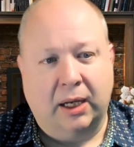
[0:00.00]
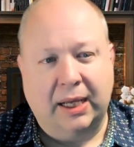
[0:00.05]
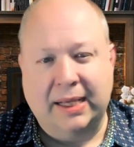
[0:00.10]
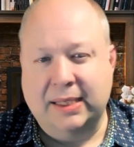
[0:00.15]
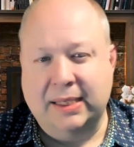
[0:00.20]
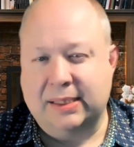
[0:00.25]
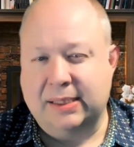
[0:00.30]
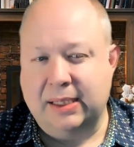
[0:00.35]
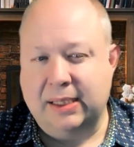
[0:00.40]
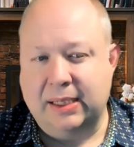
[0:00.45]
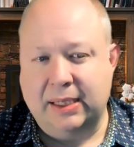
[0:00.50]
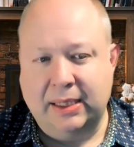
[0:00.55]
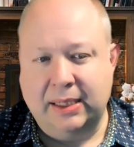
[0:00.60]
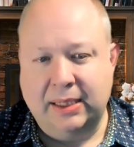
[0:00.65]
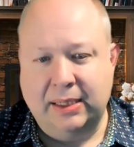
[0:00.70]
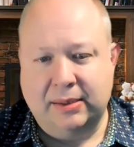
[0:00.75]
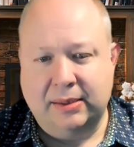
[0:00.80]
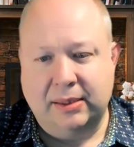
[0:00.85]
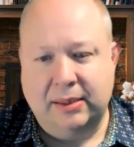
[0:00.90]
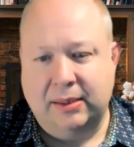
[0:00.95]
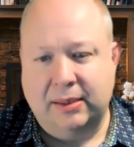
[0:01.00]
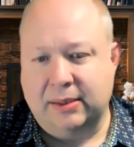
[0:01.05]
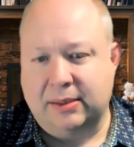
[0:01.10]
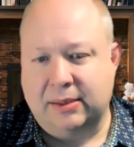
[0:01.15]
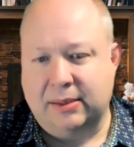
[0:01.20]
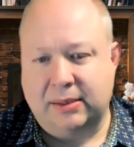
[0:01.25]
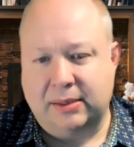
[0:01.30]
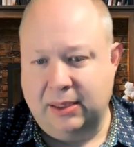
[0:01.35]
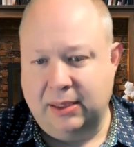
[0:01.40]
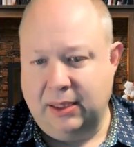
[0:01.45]
it's easy to
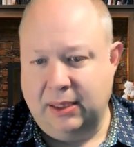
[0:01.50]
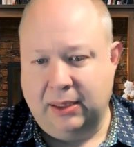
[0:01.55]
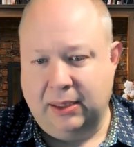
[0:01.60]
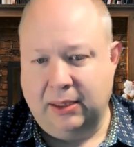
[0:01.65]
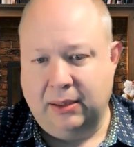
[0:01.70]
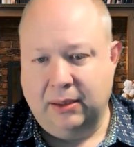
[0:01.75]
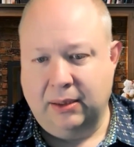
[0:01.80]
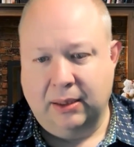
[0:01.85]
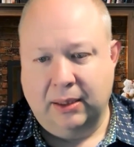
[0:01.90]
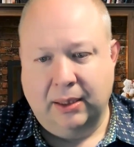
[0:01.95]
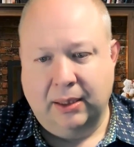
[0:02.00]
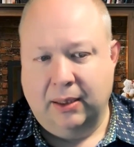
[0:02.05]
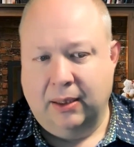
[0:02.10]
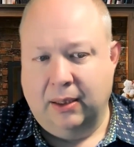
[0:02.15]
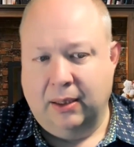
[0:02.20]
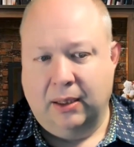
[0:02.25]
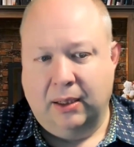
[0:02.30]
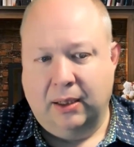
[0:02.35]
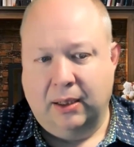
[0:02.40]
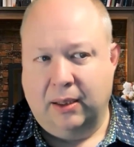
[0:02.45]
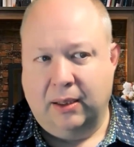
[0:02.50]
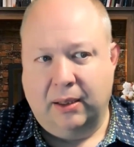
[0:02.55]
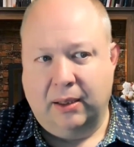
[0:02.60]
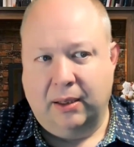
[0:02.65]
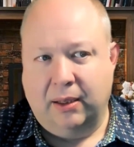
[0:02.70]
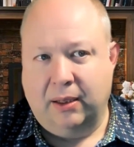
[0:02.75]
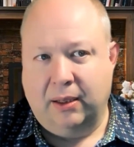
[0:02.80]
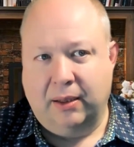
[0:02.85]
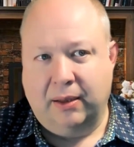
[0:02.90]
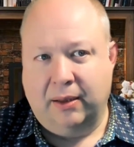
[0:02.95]
see.
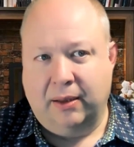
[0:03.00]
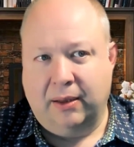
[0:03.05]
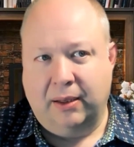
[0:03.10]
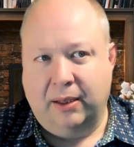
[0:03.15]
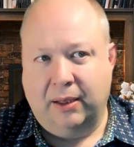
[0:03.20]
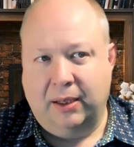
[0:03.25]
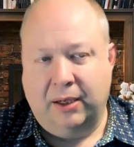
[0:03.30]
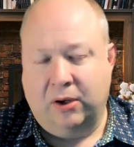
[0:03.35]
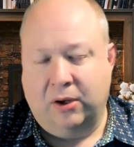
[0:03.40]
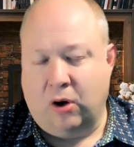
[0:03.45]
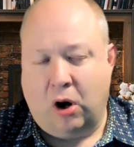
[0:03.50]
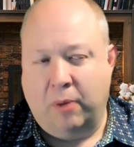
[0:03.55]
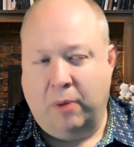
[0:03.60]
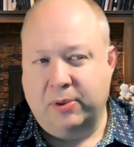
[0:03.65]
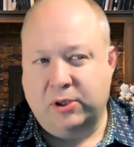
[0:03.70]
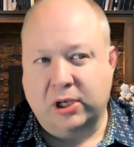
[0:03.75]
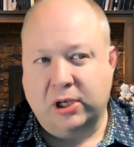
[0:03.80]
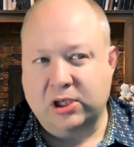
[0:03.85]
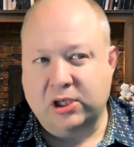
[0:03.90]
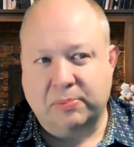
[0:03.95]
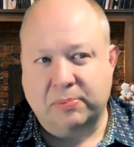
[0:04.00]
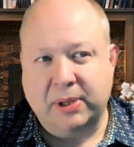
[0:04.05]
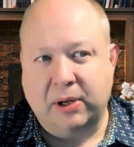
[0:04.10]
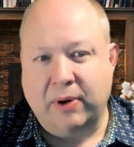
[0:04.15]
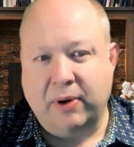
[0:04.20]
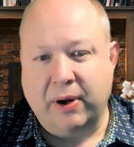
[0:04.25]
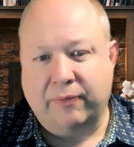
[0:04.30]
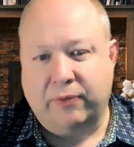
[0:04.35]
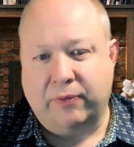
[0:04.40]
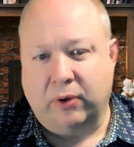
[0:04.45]
Arbitrage has been
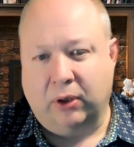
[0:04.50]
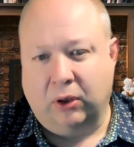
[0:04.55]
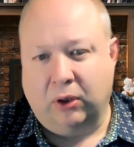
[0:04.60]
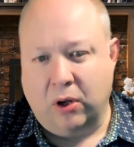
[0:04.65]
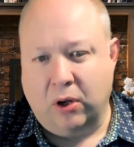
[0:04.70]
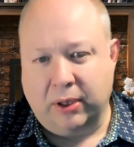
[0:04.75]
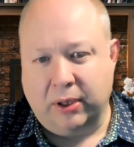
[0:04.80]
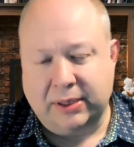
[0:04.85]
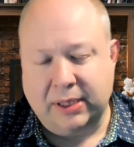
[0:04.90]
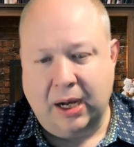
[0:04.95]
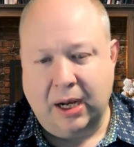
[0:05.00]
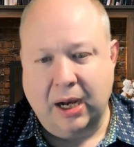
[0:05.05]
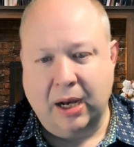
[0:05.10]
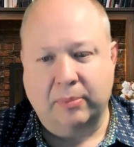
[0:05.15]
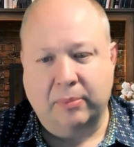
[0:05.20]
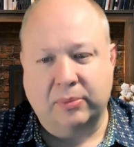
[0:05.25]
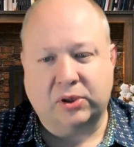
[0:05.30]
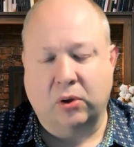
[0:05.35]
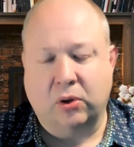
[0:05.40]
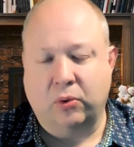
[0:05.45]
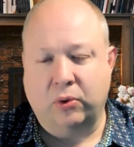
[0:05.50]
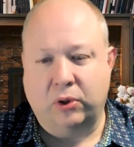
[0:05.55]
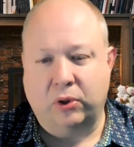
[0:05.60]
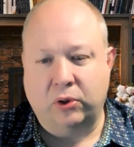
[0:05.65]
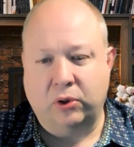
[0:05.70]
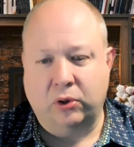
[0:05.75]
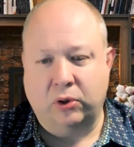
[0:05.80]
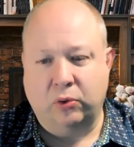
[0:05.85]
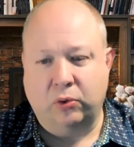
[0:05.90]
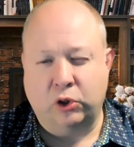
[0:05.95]
around for a long time, so
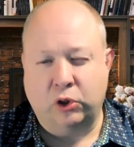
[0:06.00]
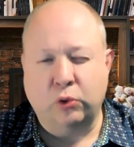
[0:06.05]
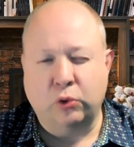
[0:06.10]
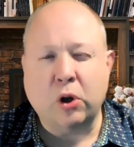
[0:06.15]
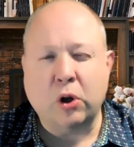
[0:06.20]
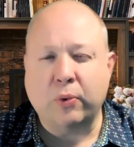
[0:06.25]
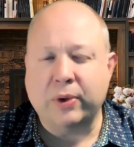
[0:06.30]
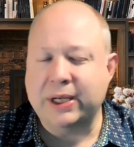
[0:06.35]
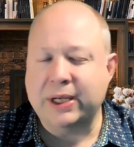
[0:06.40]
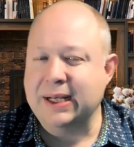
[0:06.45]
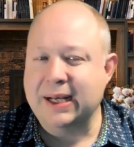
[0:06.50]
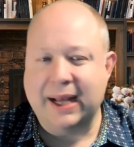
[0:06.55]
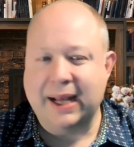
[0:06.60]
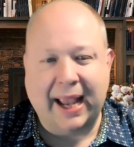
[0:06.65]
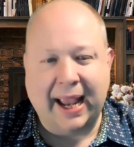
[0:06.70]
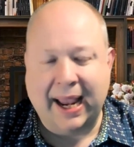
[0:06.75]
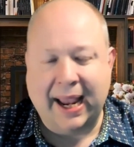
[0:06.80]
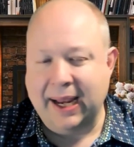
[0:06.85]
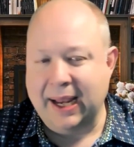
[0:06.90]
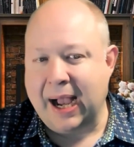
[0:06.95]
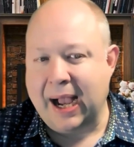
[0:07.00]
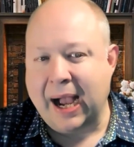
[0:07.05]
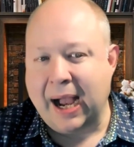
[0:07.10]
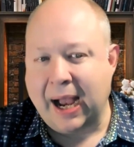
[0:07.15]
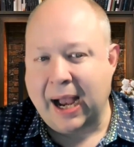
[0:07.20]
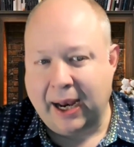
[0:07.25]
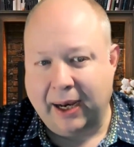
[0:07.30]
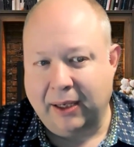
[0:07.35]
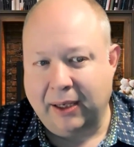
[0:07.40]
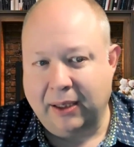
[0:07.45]
you don't need
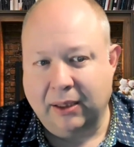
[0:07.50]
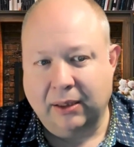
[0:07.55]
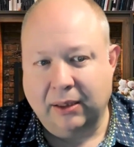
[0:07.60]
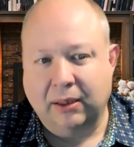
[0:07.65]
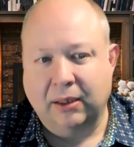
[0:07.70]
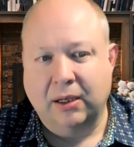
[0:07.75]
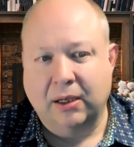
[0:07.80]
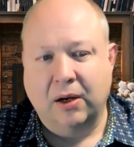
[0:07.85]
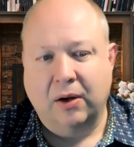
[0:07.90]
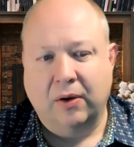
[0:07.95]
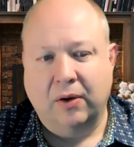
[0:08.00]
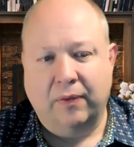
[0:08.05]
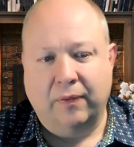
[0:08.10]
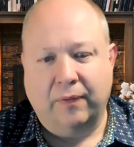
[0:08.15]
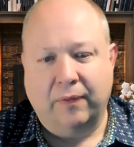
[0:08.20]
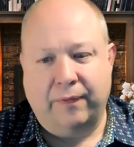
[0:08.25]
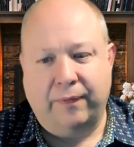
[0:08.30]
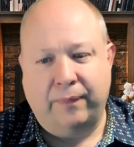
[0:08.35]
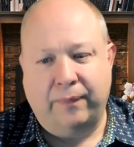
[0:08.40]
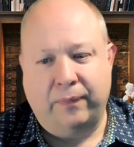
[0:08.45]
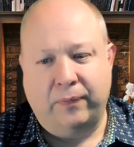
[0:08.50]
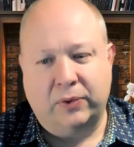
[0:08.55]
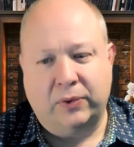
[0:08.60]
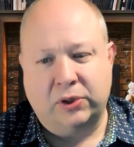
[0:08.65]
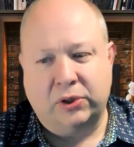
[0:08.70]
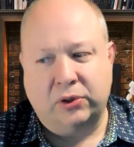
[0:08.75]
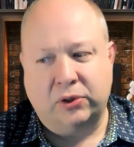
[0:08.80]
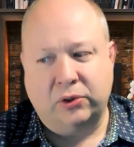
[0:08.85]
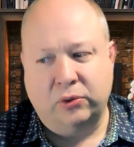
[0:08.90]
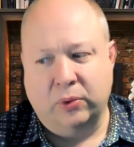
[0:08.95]
AI
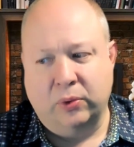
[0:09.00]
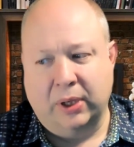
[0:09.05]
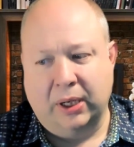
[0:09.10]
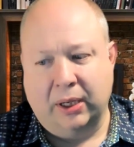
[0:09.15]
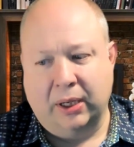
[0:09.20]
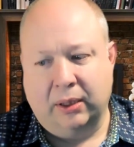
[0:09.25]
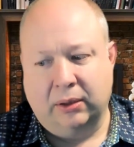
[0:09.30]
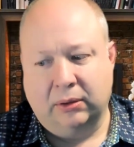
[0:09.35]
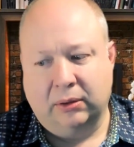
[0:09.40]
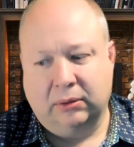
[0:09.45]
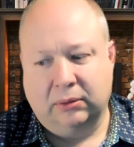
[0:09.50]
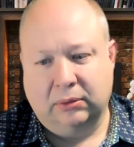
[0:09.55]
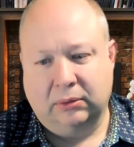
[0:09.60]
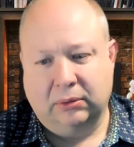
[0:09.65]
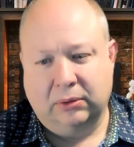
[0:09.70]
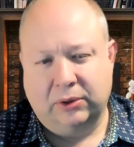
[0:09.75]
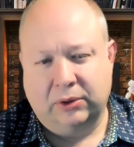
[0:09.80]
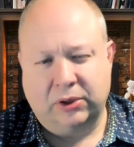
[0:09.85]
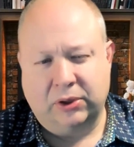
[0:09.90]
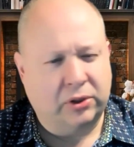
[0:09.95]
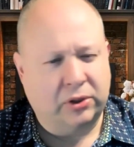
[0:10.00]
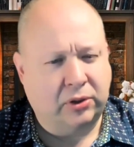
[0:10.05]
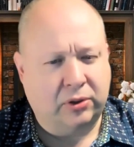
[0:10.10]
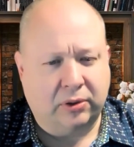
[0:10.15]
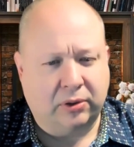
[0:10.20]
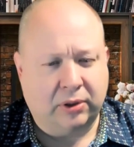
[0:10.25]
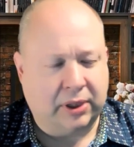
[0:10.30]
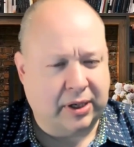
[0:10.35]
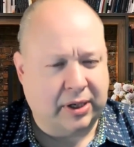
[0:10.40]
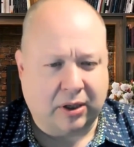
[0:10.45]
to
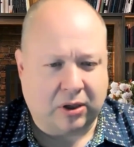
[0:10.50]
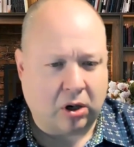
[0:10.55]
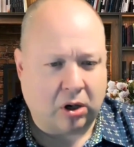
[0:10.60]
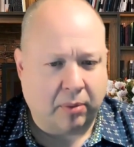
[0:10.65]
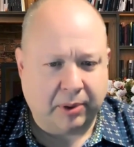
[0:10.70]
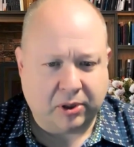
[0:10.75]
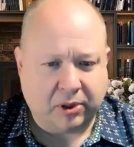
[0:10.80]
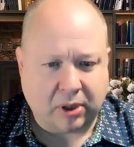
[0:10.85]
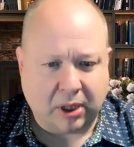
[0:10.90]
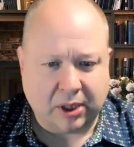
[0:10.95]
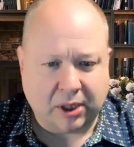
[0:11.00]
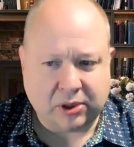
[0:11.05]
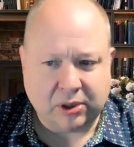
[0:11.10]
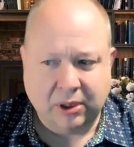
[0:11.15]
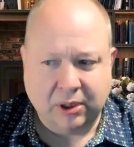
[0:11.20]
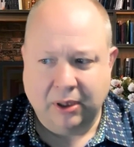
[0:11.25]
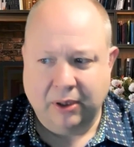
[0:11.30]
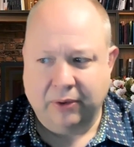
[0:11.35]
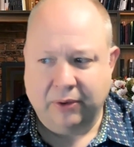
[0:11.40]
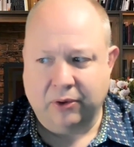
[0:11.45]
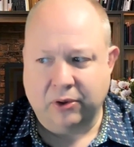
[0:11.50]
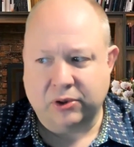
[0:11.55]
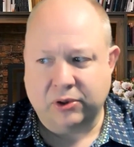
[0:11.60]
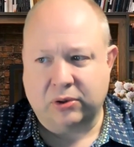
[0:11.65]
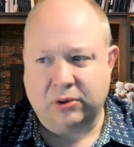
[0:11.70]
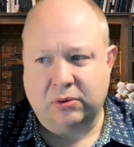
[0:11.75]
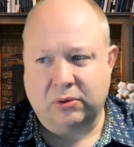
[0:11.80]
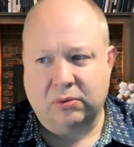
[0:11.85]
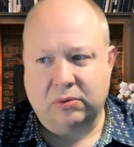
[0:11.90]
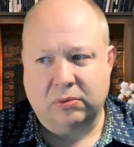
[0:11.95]
conduct arbitrage.
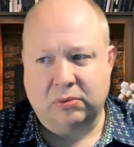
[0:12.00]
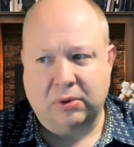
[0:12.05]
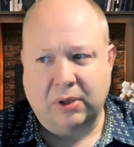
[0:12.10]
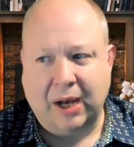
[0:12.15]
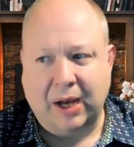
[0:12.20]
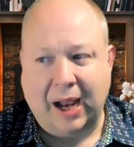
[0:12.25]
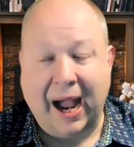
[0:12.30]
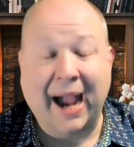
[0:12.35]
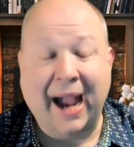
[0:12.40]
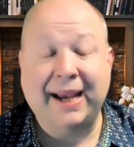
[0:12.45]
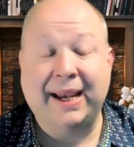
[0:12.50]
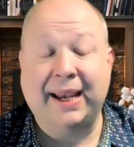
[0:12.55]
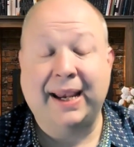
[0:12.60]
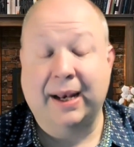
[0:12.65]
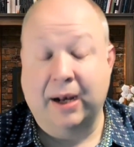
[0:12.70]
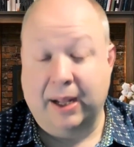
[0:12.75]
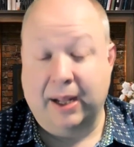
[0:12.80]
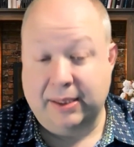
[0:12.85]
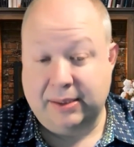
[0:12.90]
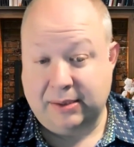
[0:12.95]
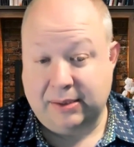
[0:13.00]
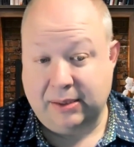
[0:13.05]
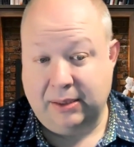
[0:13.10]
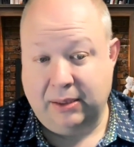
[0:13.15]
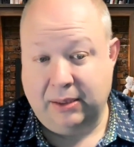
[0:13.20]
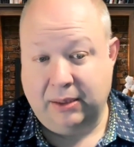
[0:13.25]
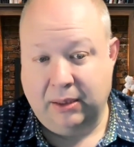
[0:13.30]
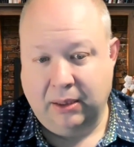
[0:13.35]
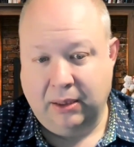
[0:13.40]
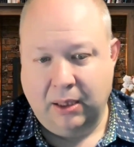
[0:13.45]
I cannot
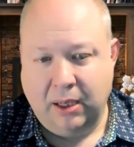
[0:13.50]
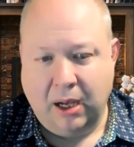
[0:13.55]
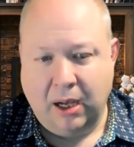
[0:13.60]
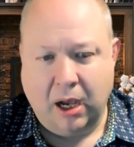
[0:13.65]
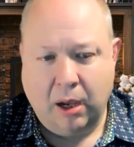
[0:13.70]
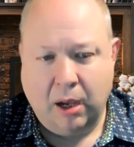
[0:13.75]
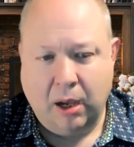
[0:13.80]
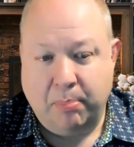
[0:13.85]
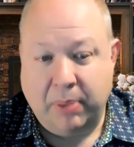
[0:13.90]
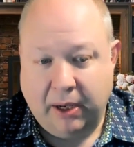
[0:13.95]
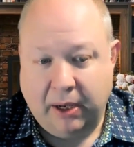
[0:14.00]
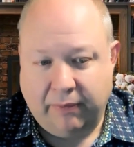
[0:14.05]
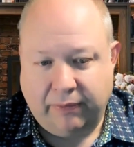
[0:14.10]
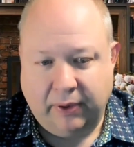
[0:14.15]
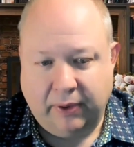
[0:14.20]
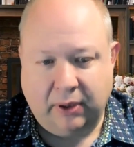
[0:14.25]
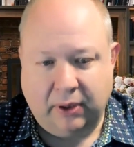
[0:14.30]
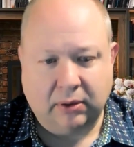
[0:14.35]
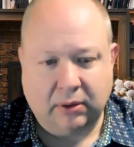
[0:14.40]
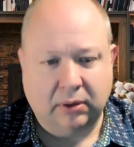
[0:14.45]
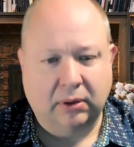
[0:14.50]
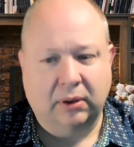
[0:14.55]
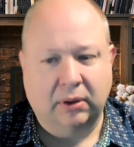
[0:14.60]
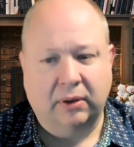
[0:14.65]
see a benefit